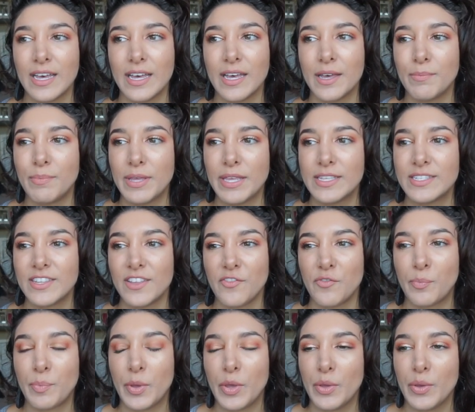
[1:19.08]
a piece of
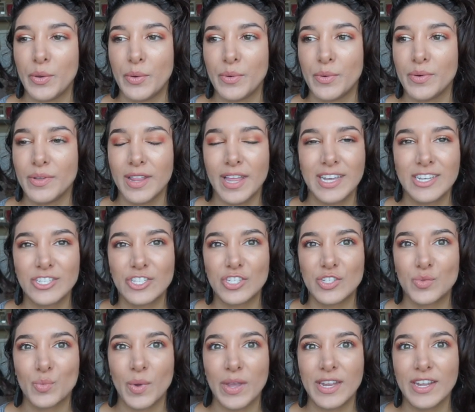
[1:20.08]
poo, like
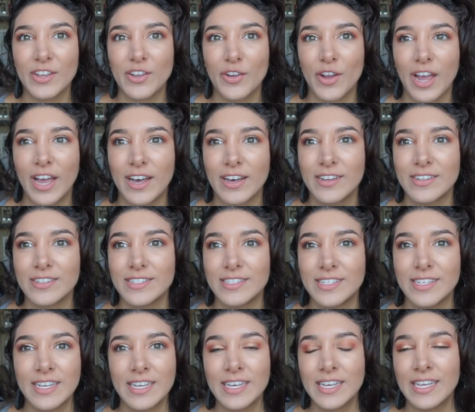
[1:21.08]
just waiting
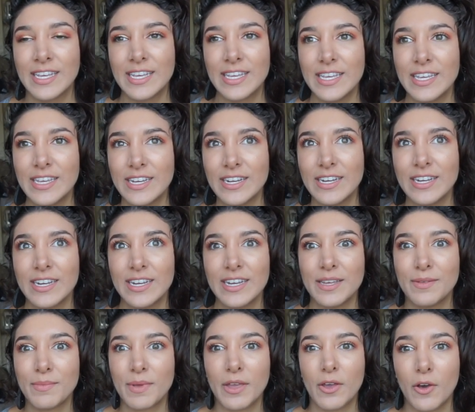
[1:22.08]
around here
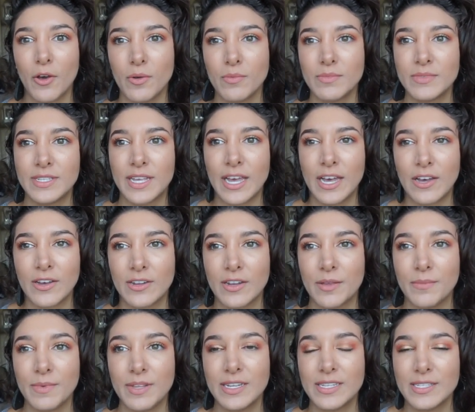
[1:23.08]
in my hometown.
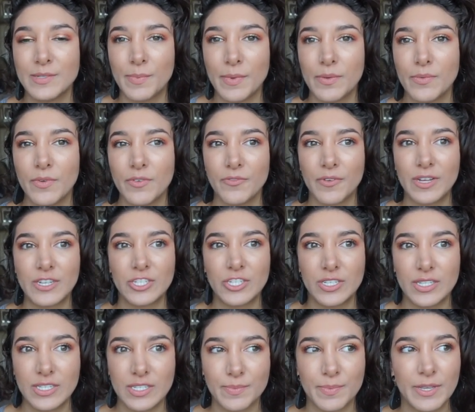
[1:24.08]
I mean, it's been
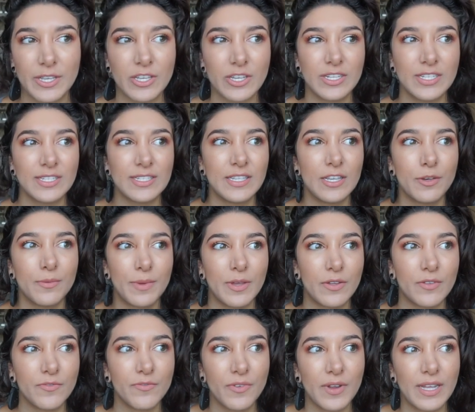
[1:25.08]
refreshing. It's been good to see all my
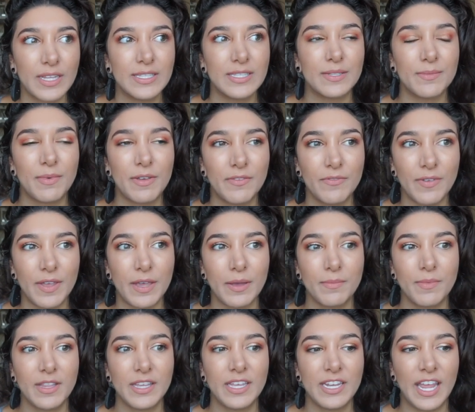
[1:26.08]
old friends and my
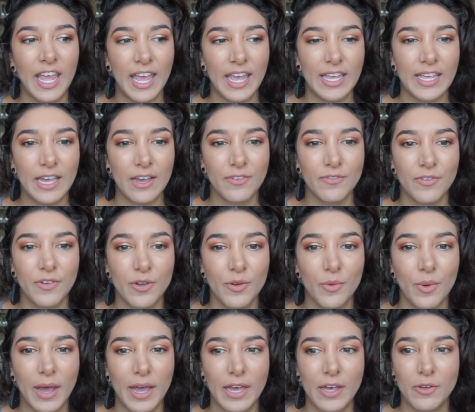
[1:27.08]
family and hang out for a
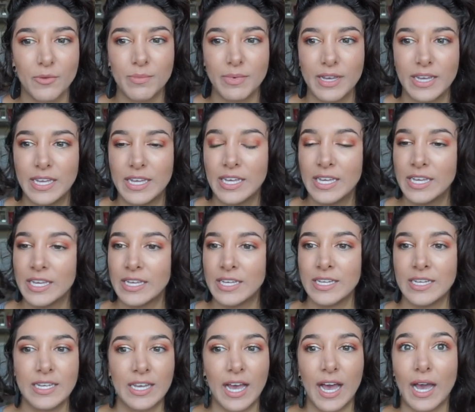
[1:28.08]
while, but
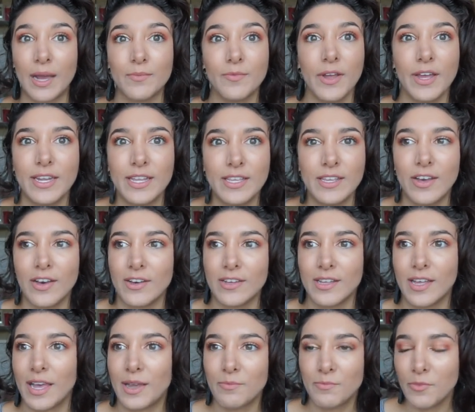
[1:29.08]
I'm ready,
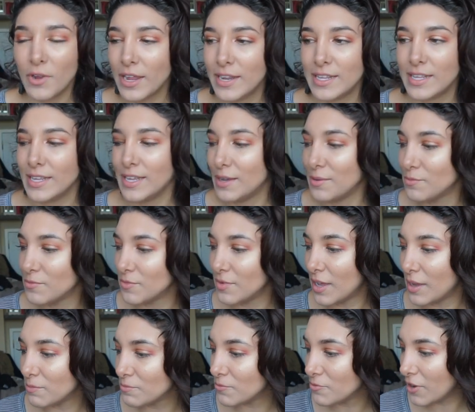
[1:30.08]
y'all. I'm ready. I'm,
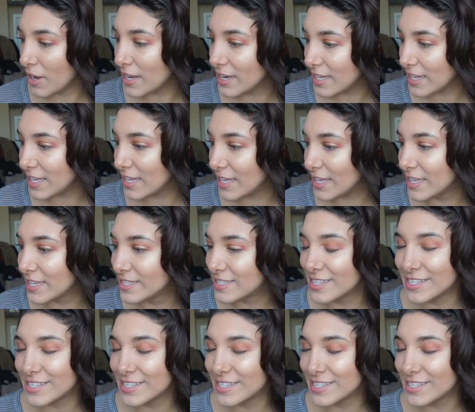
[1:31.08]
I'm ready